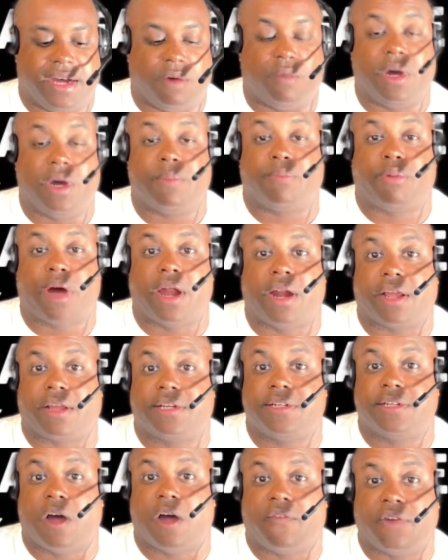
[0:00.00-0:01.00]
what products
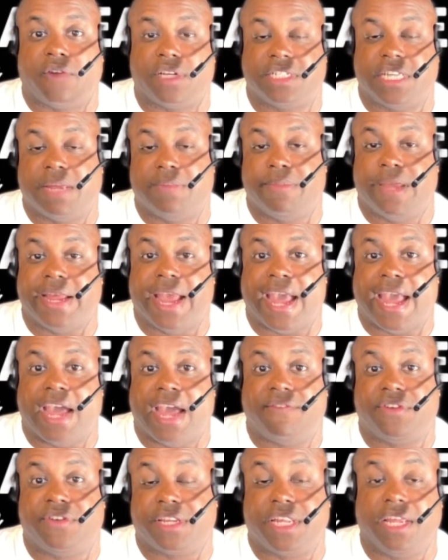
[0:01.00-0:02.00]
and offerings they may
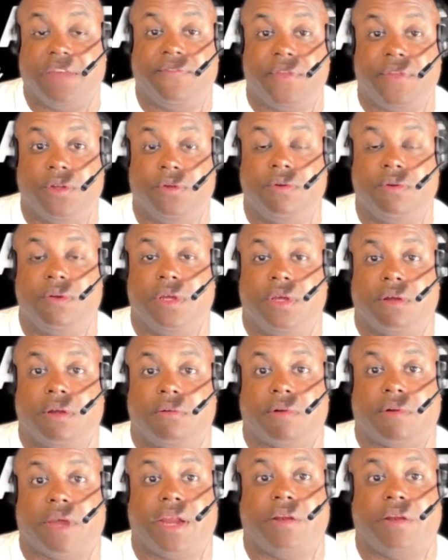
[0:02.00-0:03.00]
have to give you,
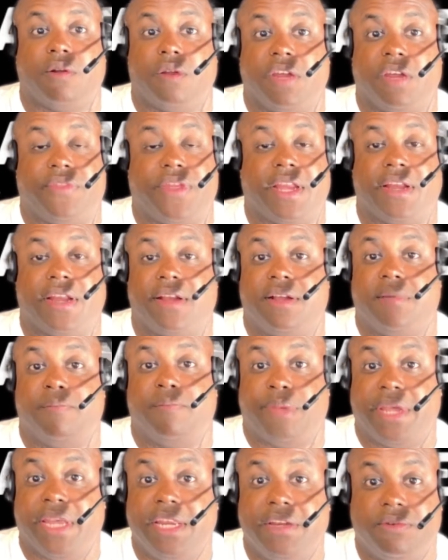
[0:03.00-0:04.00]
right? If they can
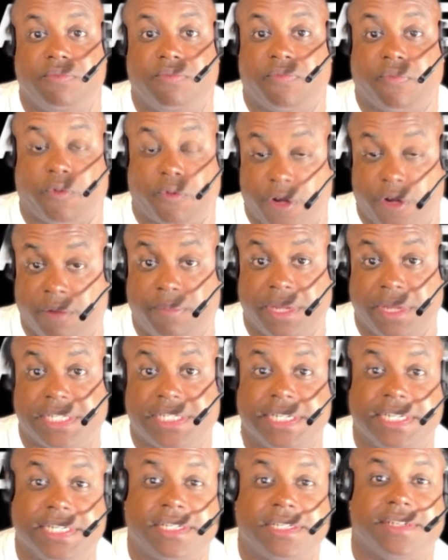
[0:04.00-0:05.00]
compete for your
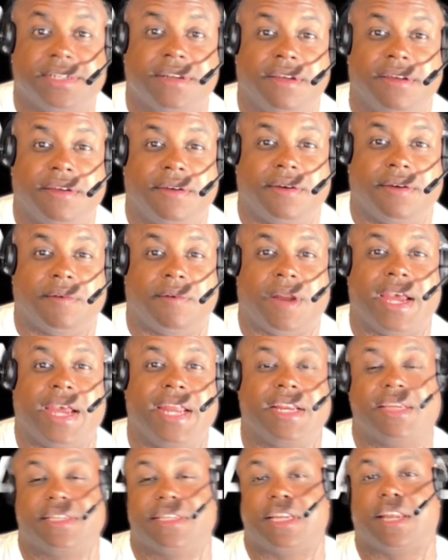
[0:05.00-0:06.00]
business, right?
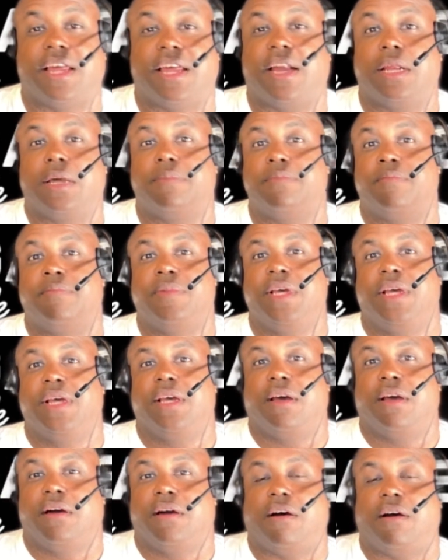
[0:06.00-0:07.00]
Because a lot of them
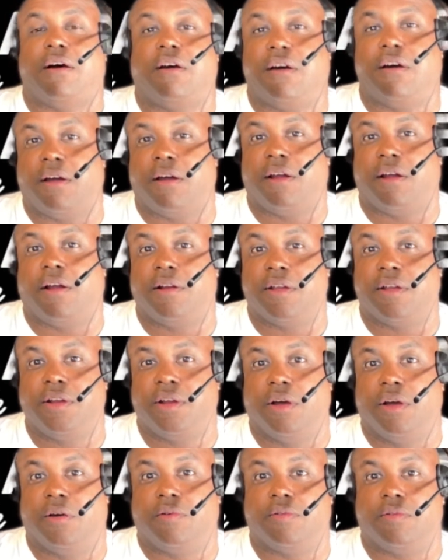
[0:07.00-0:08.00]
are,
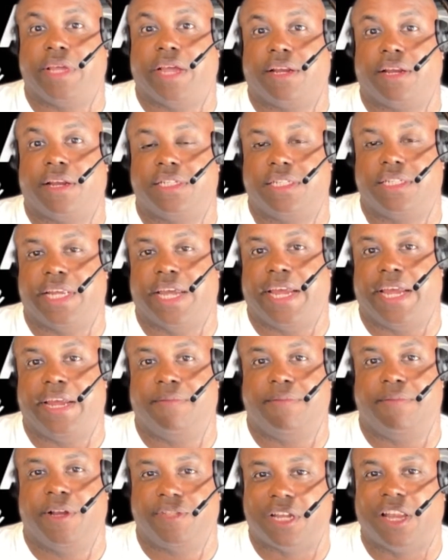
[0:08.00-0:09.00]
they're gonna say,
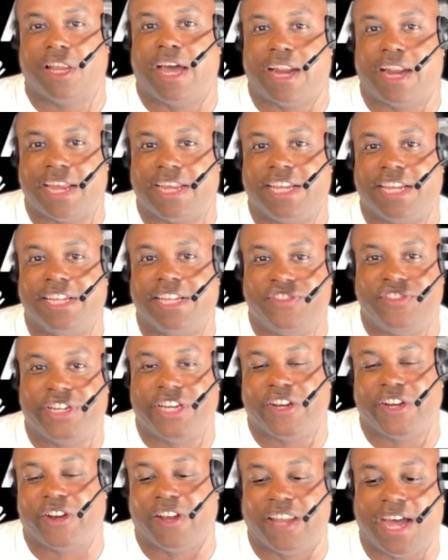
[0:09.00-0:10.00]
here's a line I used to
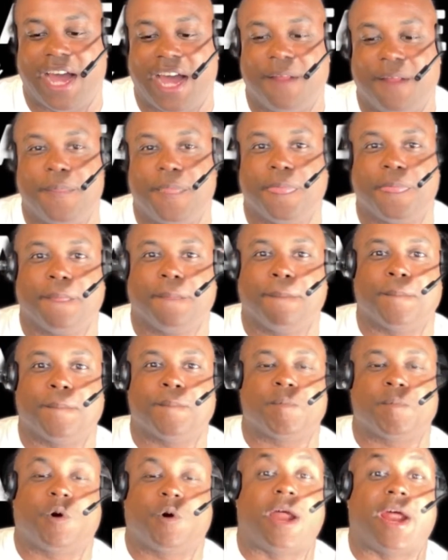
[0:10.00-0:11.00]
hear a lot,
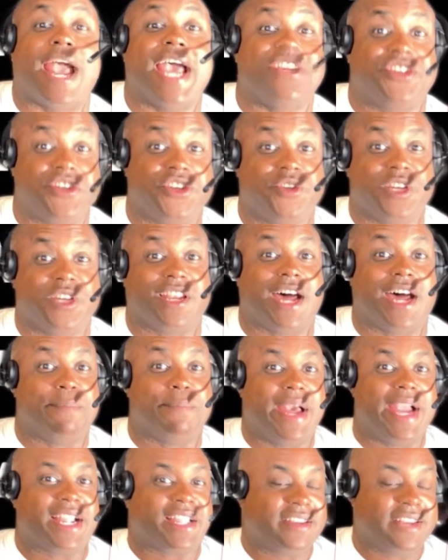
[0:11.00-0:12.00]
or I had to use a lot
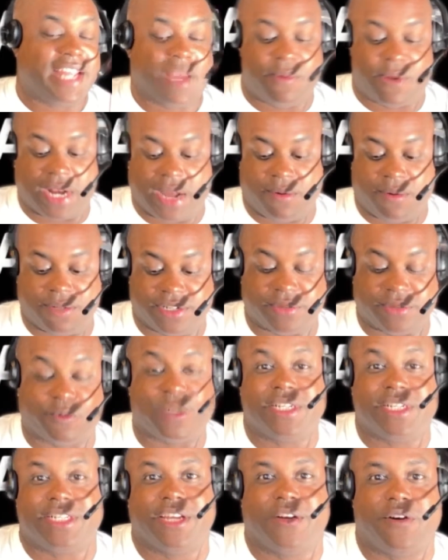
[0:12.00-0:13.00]
back in the day when I was a
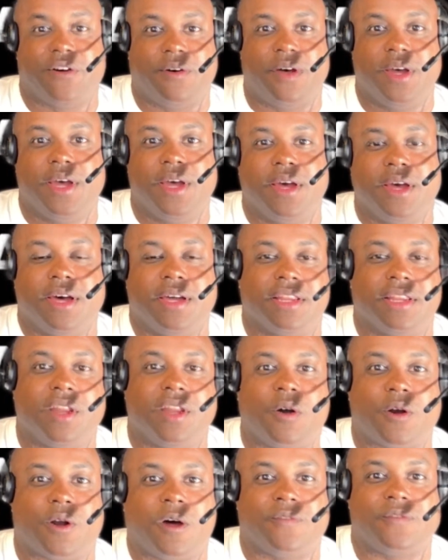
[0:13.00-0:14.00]
retail
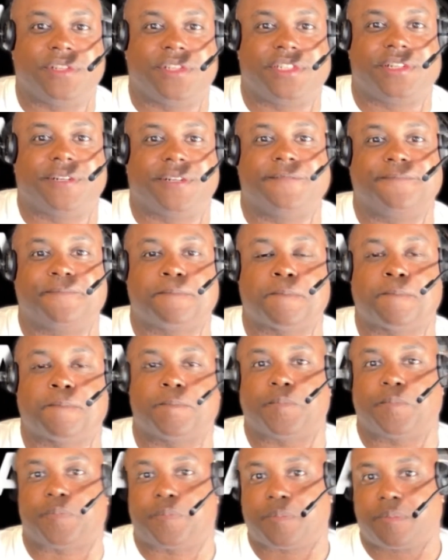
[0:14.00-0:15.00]
loan officer.
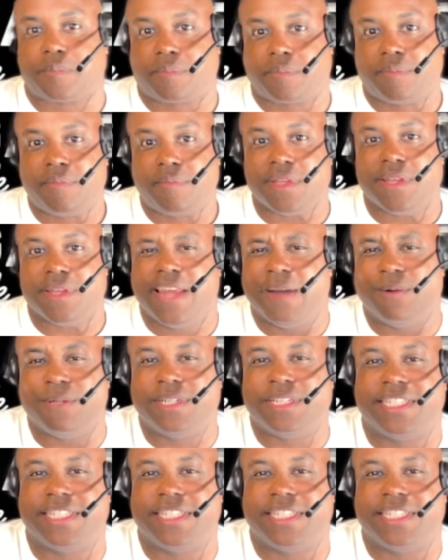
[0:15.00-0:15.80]
They would